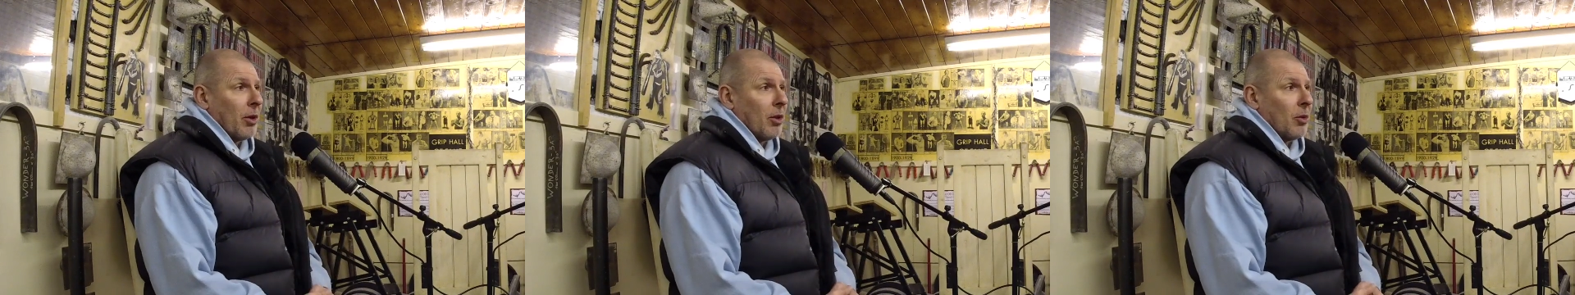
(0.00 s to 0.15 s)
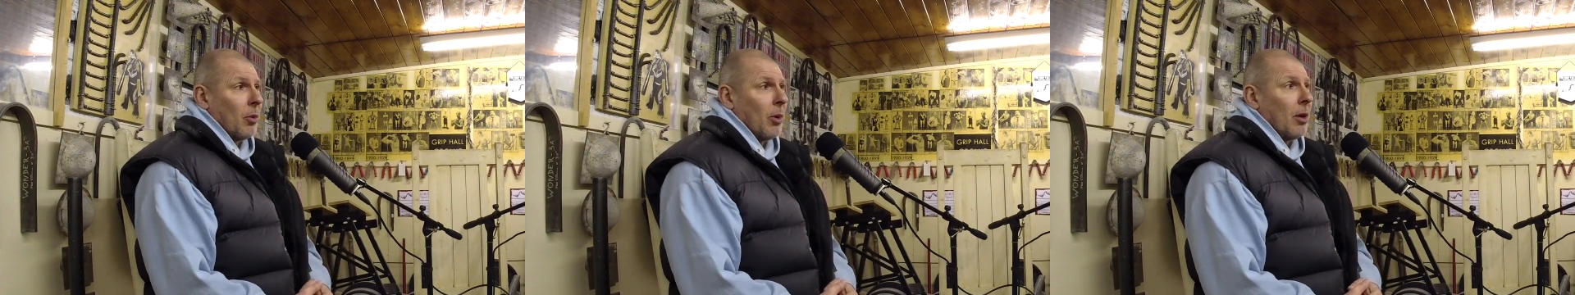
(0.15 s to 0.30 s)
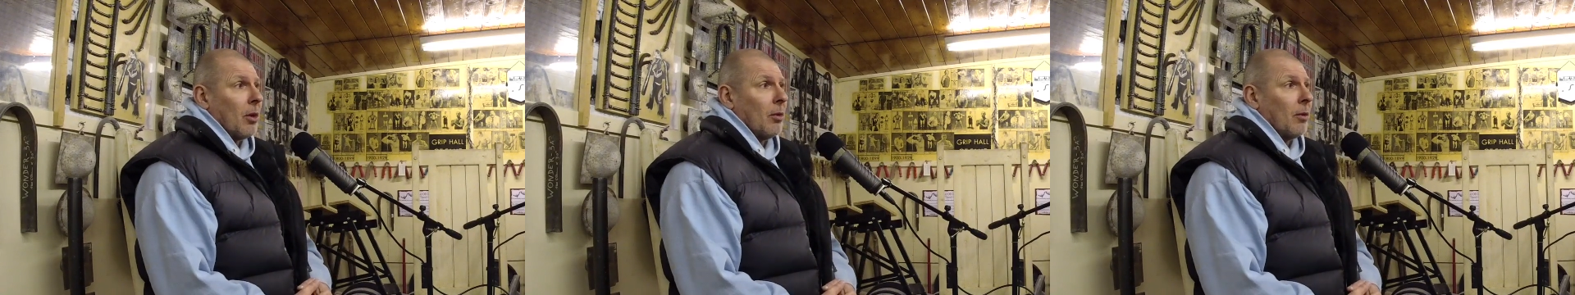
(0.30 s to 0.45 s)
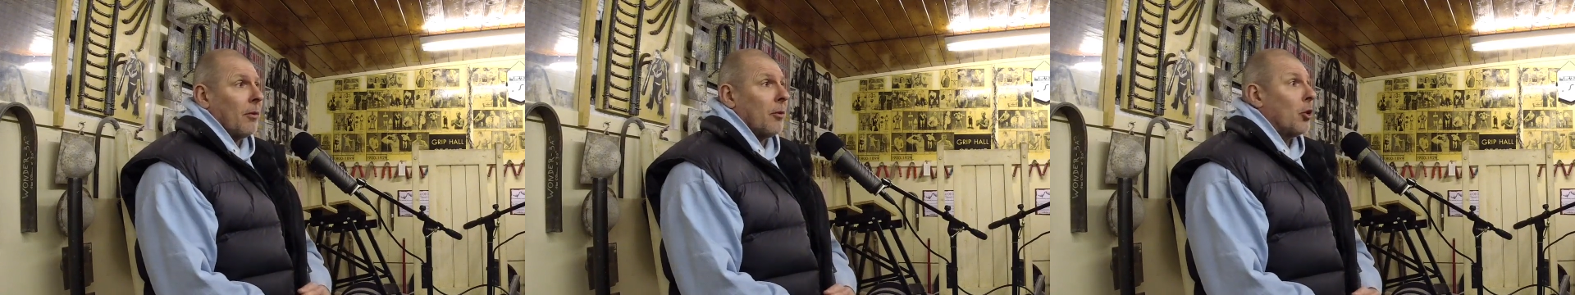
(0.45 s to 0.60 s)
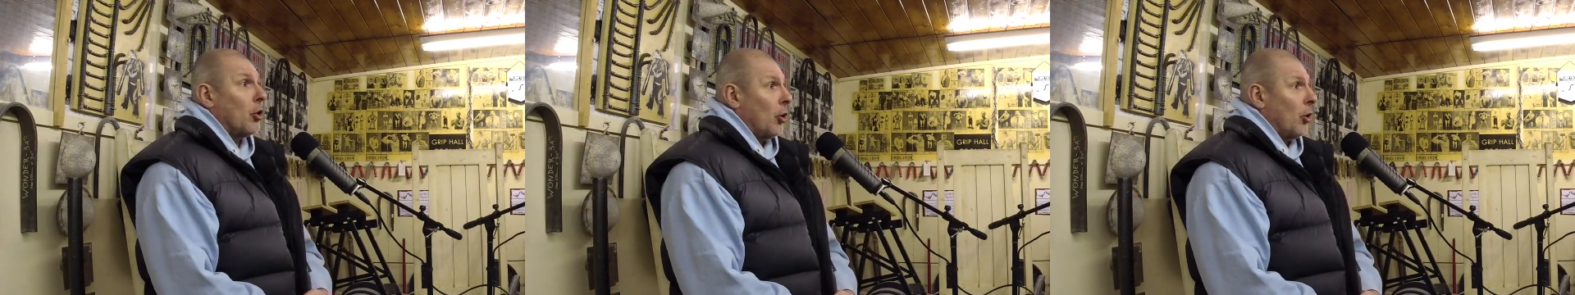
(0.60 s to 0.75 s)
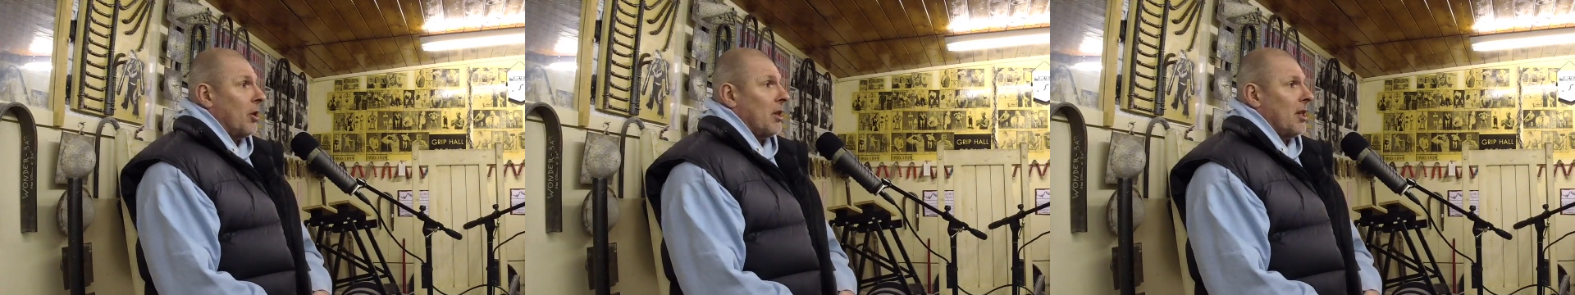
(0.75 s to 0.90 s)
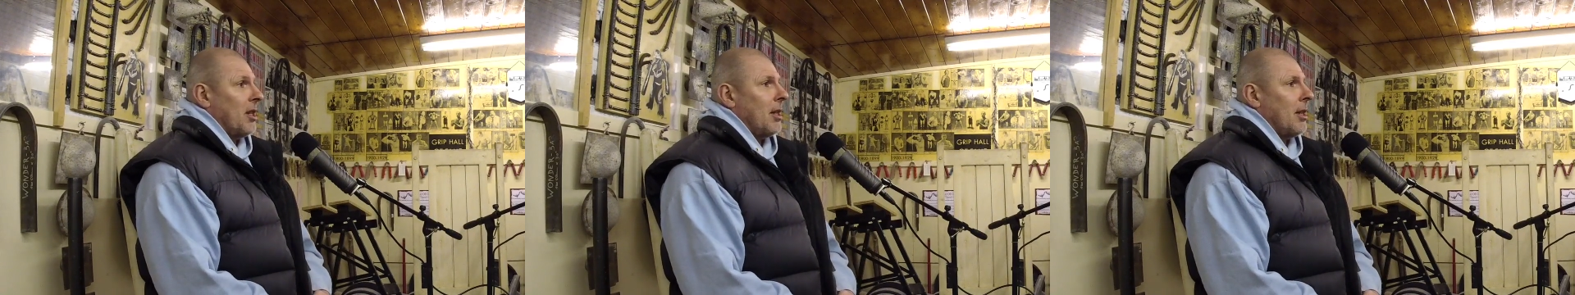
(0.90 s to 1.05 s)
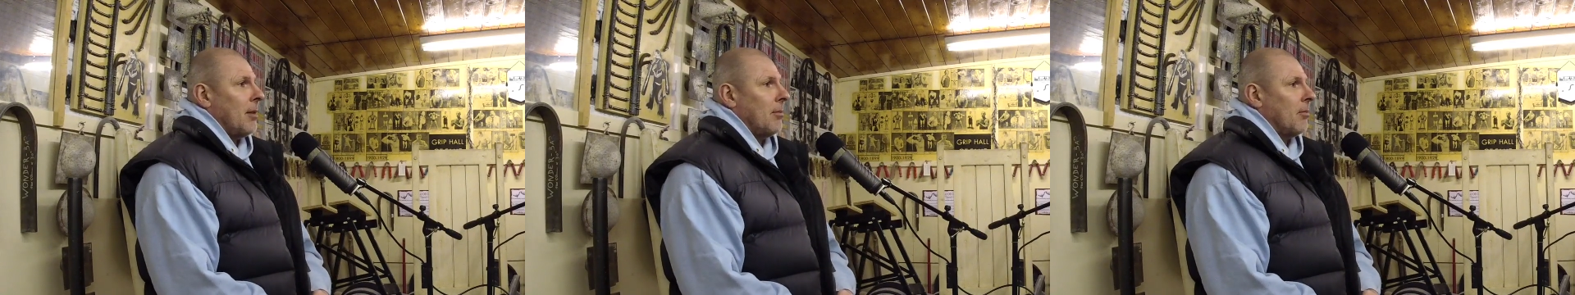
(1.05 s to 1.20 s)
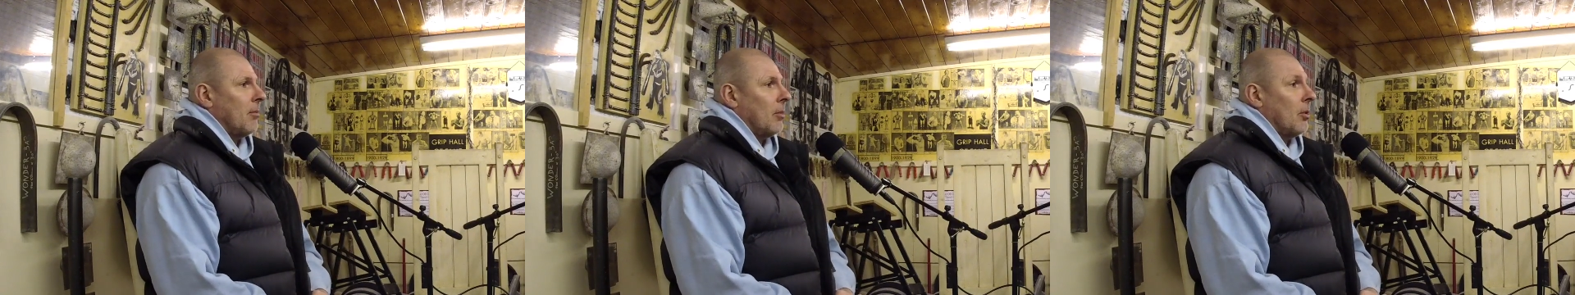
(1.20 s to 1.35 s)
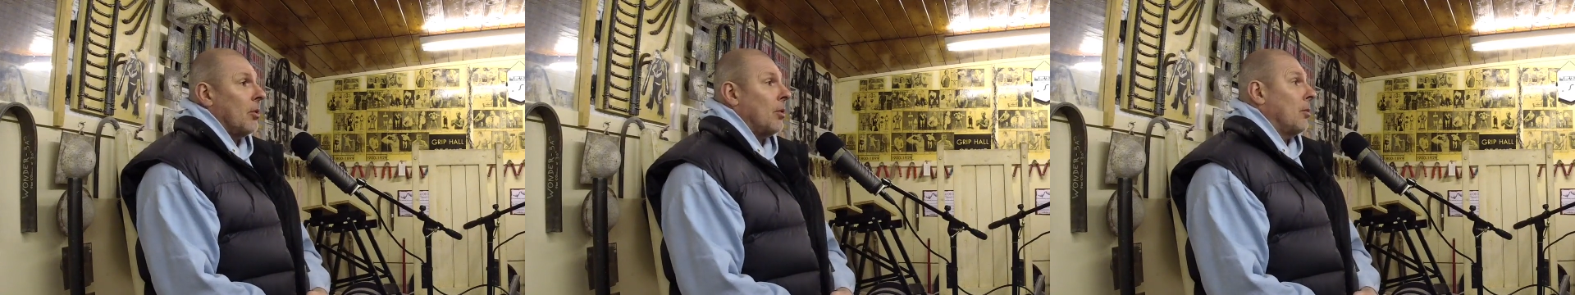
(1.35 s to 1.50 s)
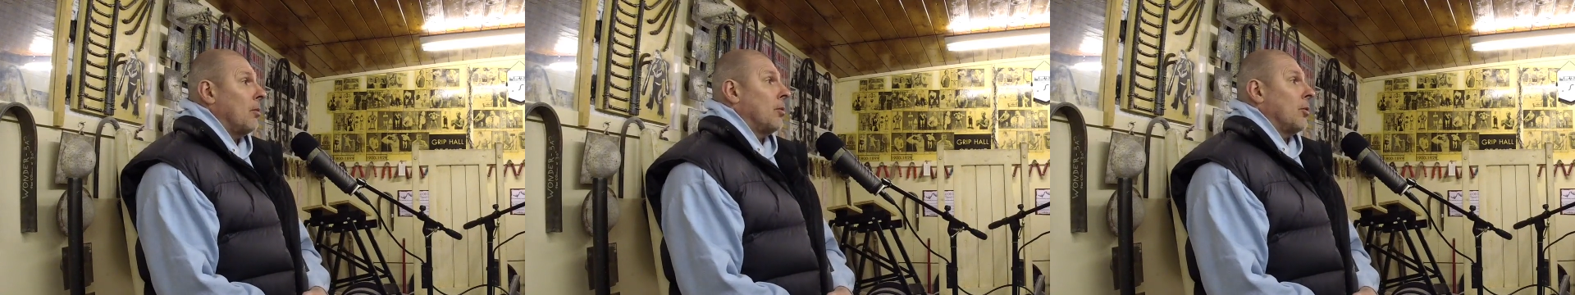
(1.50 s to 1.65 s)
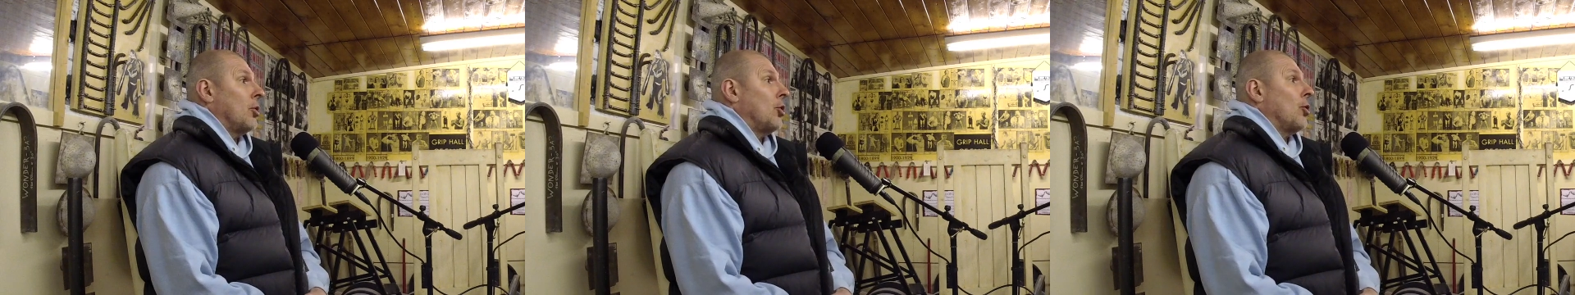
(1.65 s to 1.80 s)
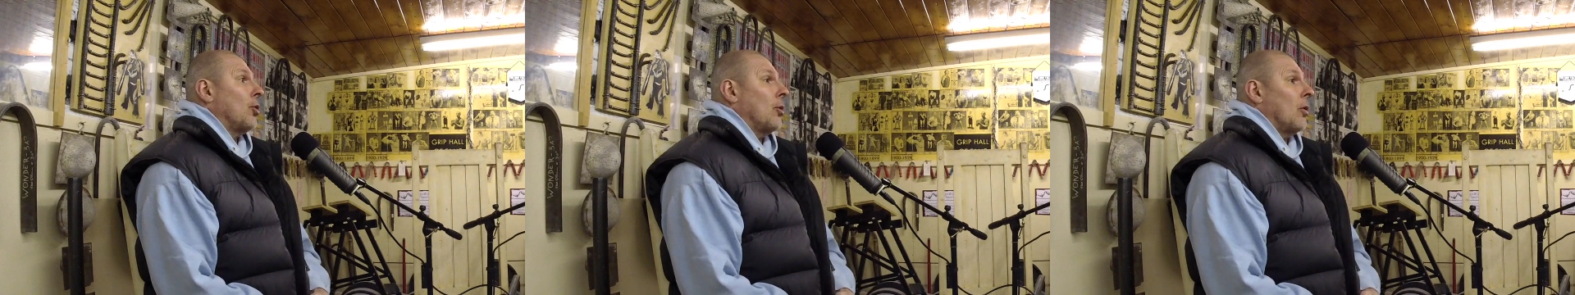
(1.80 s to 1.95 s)
as well for another team who
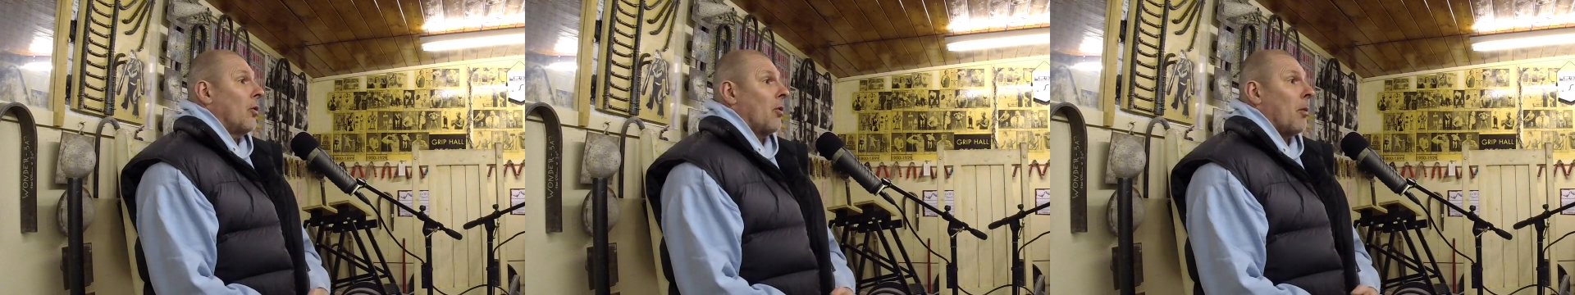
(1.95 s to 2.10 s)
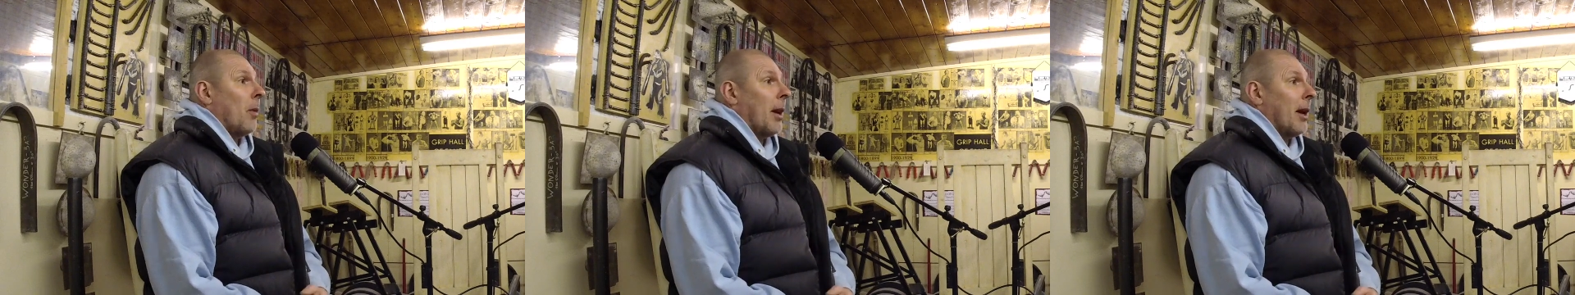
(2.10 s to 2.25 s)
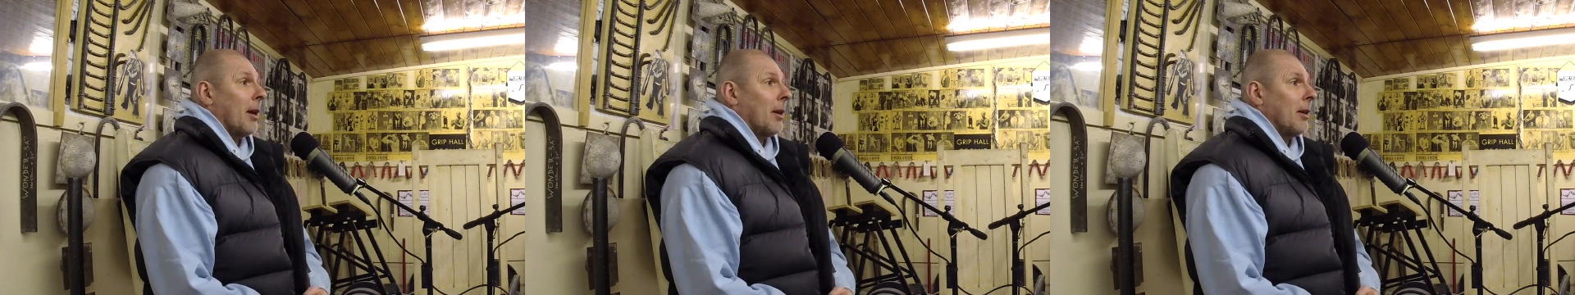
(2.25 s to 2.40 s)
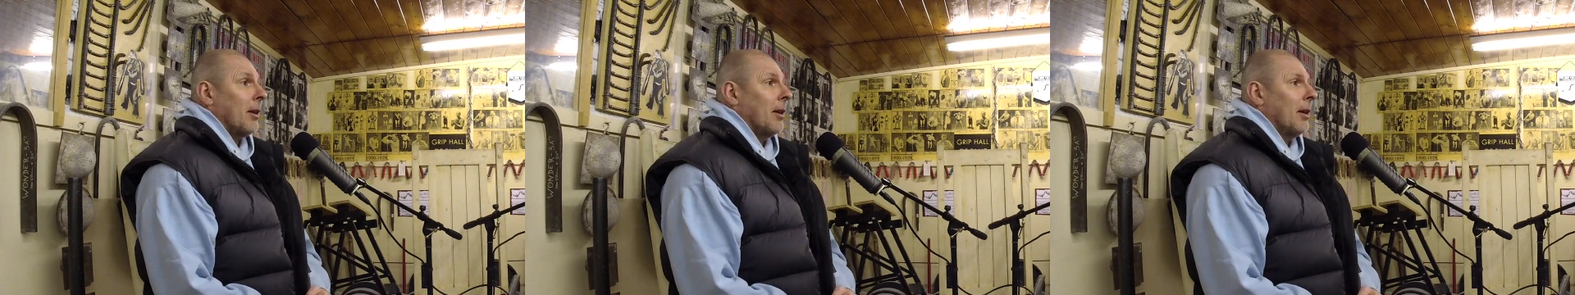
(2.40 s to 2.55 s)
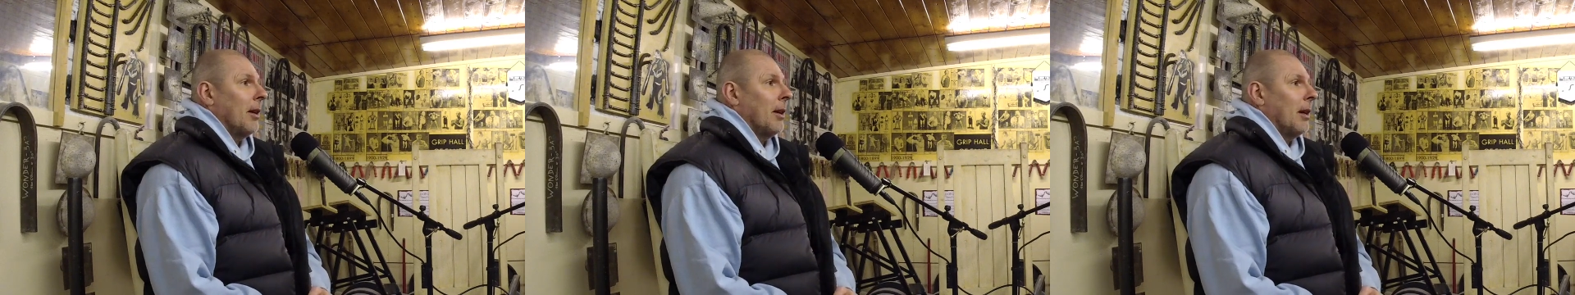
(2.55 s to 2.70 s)
was short of a man.